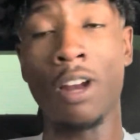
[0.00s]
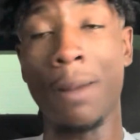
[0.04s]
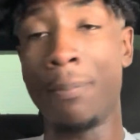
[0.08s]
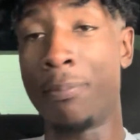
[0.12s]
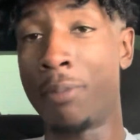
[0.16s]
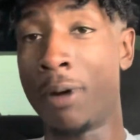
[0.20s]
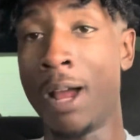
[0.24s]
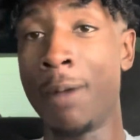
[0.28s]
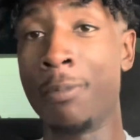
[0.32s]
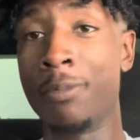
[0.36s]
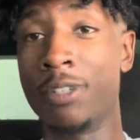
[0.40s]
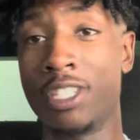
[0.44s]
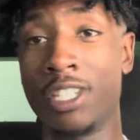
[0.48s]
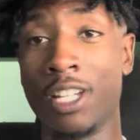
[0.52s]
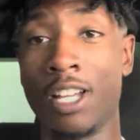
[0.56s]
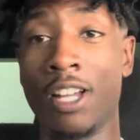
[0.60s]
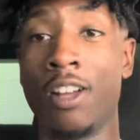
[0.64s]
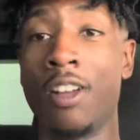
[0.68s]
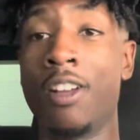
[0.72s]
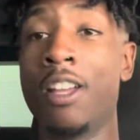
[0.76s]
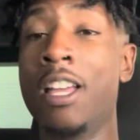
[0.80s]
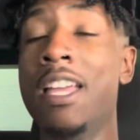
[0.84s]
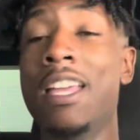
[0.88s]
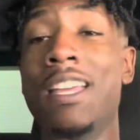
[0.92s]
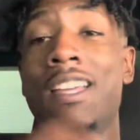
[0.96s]
I promise y'all.
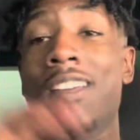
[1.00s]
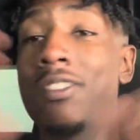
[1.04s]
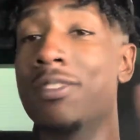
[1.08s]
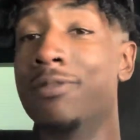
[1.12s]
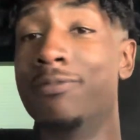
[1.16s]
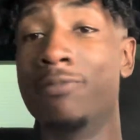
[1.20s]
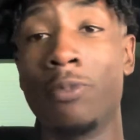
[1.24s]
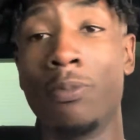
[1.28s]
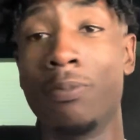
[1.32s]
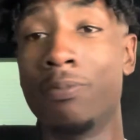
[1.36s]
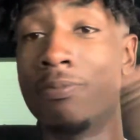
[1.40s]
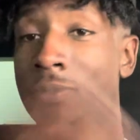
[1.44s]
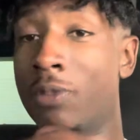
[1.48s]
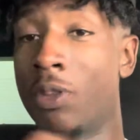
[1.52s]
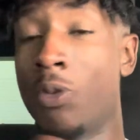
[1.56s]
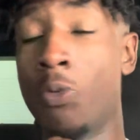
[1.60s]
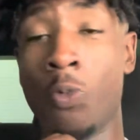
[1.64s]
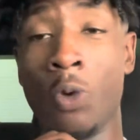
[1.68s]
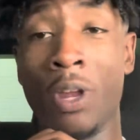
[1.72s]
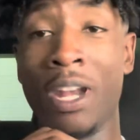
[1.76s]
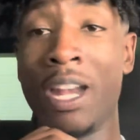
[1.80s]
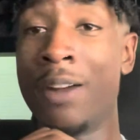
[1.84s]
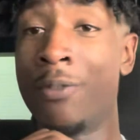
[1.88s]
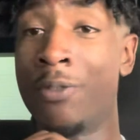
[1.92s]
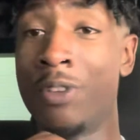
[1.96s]

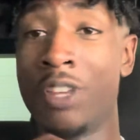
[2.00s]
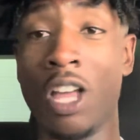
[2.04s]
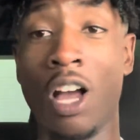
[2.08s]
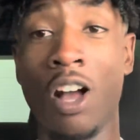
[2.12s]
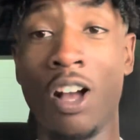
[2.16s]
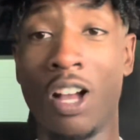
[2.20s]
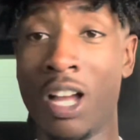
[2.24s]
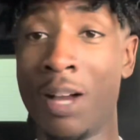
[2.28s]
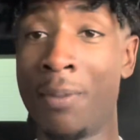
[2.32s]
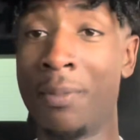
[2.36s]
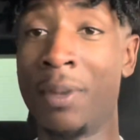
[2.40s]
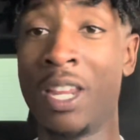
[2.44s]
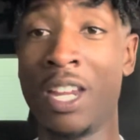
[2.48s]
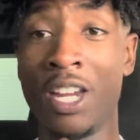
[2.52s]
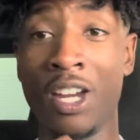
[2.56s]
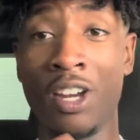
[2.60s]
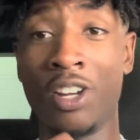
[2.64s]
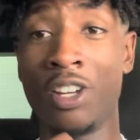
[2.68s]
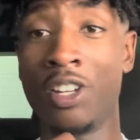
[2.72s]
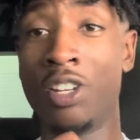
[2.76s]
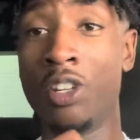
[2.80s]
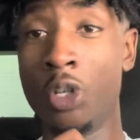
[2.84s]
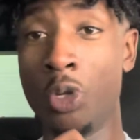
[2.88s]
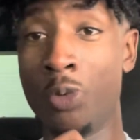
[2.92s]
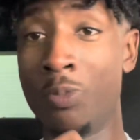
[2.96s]
Whatever y'all coming here to
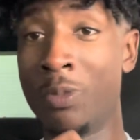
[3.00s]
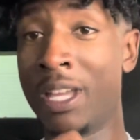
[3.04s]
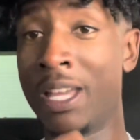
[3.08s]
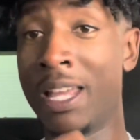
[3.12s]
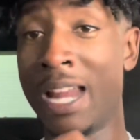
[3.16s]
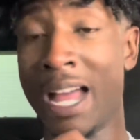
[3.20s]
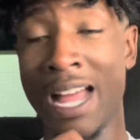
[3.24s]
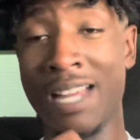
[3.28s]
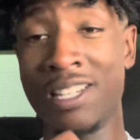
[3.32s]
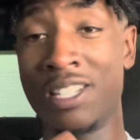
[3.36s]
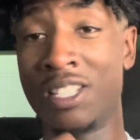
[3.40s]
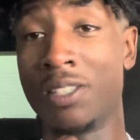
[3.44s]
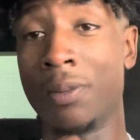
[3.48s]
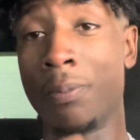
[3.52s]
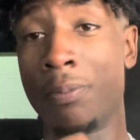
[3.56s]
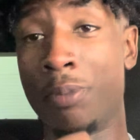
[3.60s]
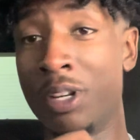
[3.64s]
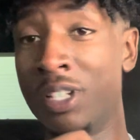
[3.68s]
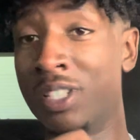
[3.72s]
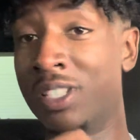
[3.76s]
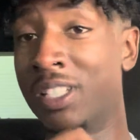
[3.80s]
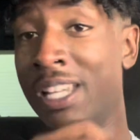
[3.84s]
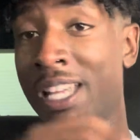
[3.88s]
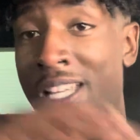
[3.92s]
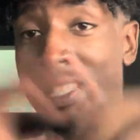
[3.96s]
do, man, I just
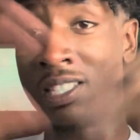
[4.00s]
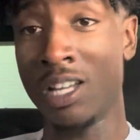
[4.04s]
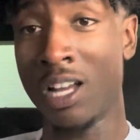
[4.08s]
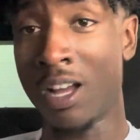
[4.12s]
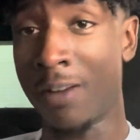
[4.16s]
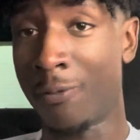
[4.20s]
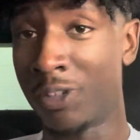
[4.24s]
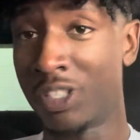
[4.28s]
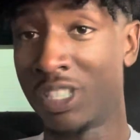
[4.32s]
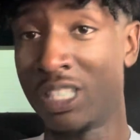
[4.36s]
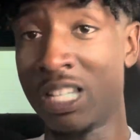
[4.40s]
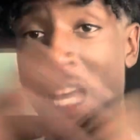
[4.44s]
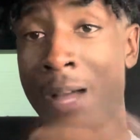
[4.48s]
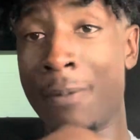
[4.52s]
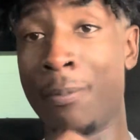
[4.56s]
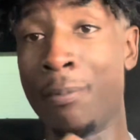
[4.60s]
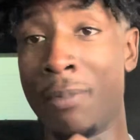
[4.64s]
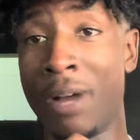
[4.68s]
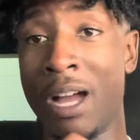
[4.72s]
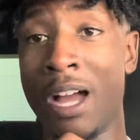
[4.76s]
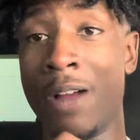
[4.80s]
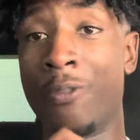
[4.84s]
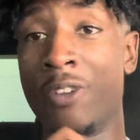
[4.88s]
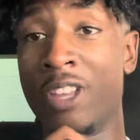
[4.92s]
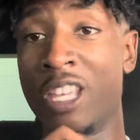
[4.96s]
appreciate y'all for stopping
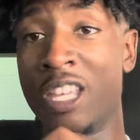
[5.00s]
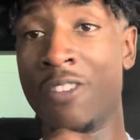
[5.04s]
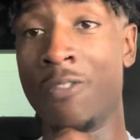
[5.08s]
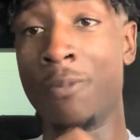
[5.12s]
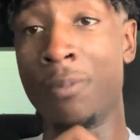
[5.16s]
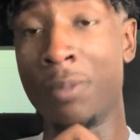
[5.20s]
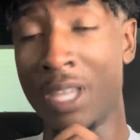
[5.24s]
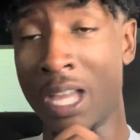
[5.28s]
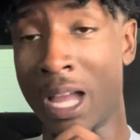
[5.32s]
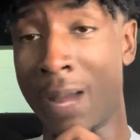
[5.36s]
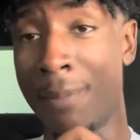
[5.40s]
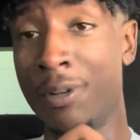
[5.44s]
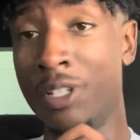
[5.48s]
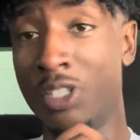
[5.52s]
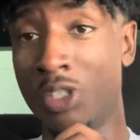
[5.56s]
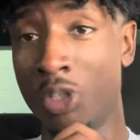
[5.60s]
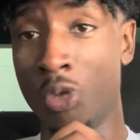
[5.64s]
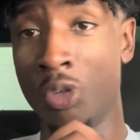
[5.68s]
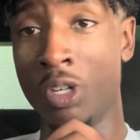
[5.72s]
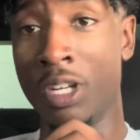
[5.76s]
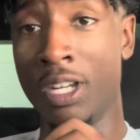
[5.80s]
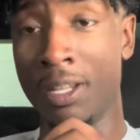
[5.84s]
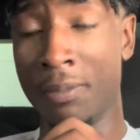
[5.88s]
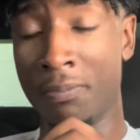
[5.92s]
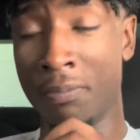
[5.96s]
by, for giving me
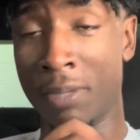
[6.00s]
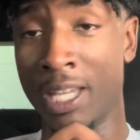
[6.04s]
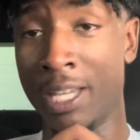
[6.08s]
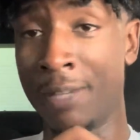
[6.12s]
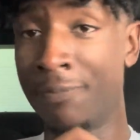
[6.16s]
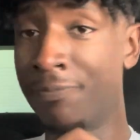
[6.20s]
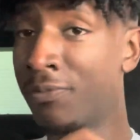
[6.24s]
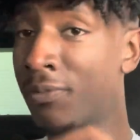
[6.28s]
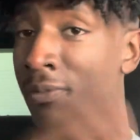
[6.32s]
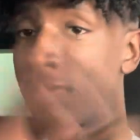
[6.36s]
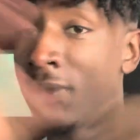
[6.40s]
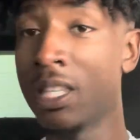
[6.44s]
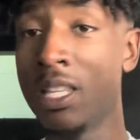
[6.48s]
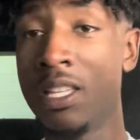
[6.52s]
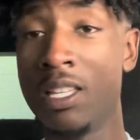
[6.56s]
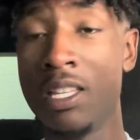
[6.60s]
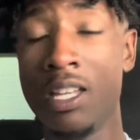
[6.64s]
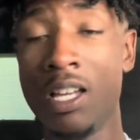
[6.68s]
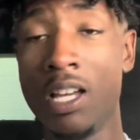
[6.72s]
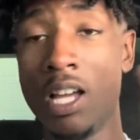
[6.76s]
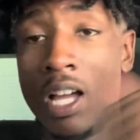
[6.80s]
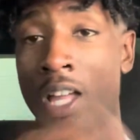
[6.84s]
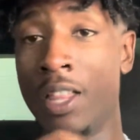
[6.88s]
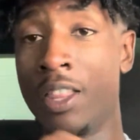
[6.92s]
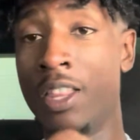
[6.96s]
opportunity, man.
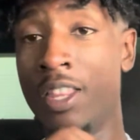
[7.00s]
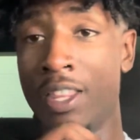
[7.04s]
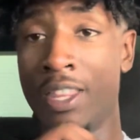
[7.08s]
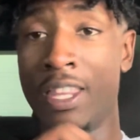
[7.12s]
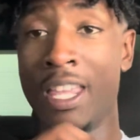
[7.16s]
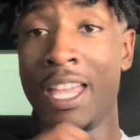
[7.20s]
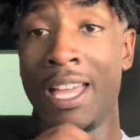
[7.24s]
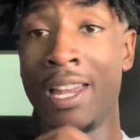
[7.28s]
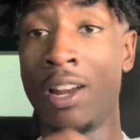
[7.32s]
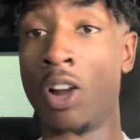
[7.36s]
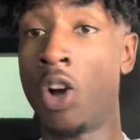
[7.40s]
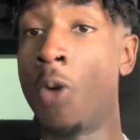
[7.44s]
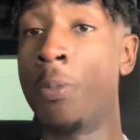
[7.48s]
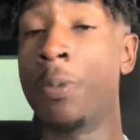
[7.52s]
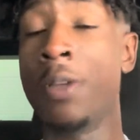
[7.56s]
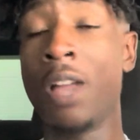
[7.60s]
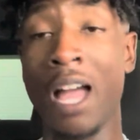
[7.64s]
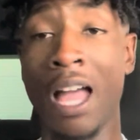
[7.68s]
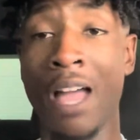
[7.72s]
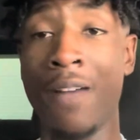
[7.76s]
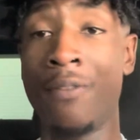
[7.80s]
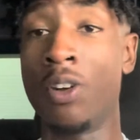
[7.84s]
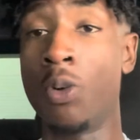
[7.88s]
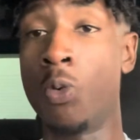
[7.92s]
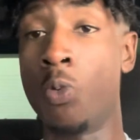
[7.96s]
Other than that, hope y'all
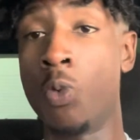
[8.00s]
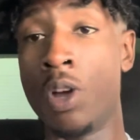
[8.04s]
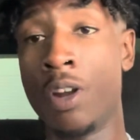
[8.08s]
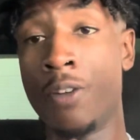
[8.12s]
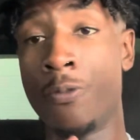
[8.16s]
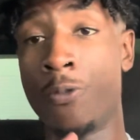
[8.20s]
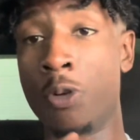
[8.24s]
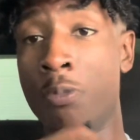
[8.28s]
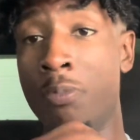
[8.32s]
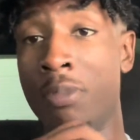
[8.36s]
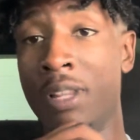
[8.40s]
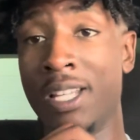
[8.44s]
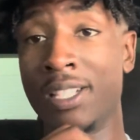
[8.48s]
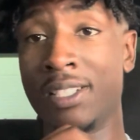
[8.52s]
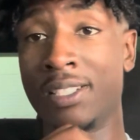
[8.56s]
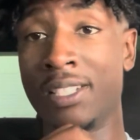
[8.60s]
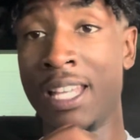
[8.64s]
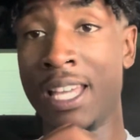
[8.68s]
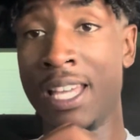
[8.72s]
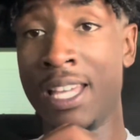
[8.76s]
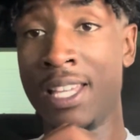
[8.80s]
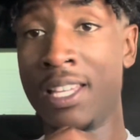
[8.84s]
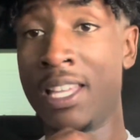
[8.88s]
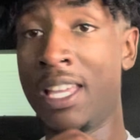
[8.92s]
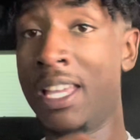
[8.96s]
having a wonderful, blessed
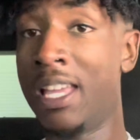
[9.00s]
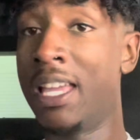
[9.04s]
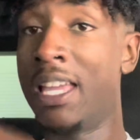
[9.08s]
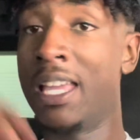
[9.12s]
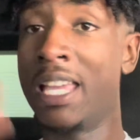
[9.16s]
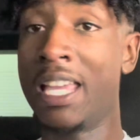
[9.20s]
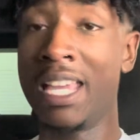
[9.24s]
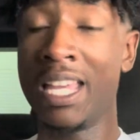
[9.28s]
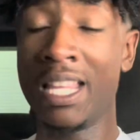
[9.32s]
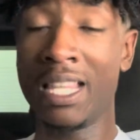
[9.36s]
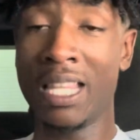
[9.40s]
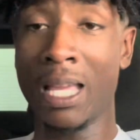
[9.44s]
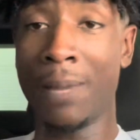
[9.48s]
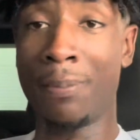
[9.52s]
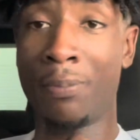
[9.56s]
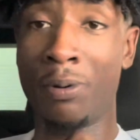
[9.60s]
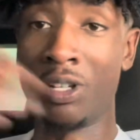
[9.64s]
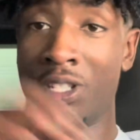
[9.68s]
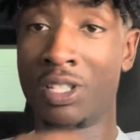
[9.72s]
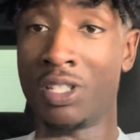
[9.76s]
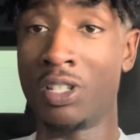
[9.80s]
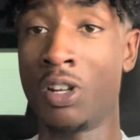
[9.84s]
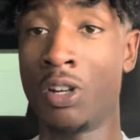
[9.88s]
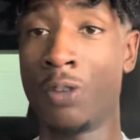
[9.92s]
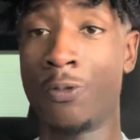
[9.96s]
day. Hit that
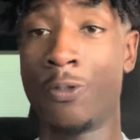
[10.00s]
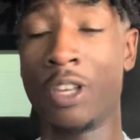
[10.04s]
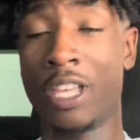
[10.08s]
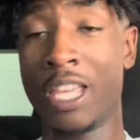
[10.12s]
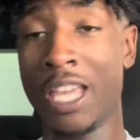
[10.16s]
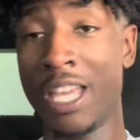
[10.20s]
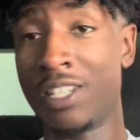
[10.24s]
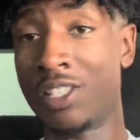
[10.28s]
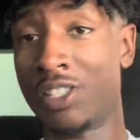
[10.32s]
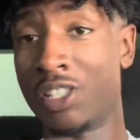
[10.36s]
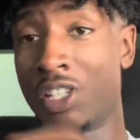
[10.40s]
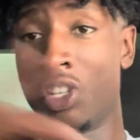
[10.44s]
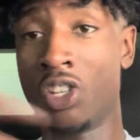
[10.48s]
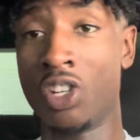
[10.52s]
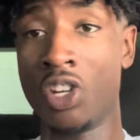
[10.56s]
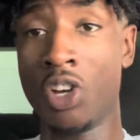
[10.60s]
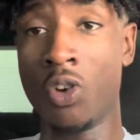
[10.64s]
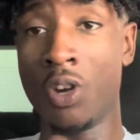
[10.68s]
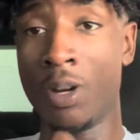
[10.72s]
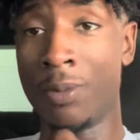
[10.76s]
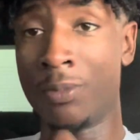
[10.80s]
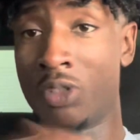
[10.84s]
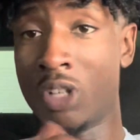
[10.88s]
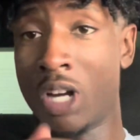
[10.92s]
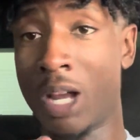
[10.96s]
push notification so you know when
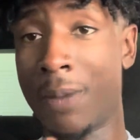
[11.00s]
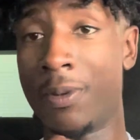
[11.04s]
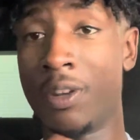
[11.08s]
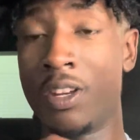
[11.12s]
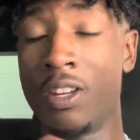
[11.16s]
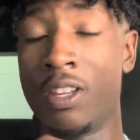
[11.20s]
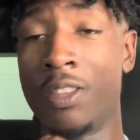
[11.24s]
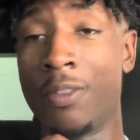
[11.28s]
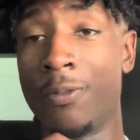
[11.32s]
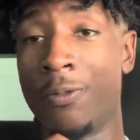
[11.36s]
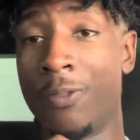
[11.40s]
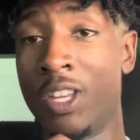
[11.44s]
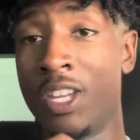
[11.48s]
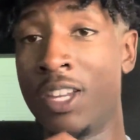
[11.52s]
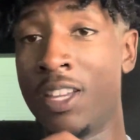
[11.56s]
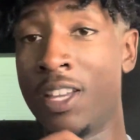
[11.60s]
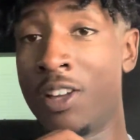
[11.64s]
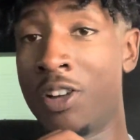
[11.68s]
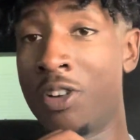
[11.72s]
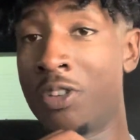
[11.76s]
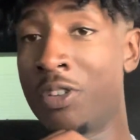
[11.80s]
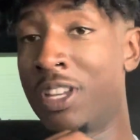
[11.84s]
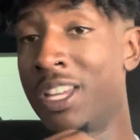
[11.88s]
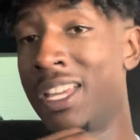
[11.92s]
I'm dropping another video.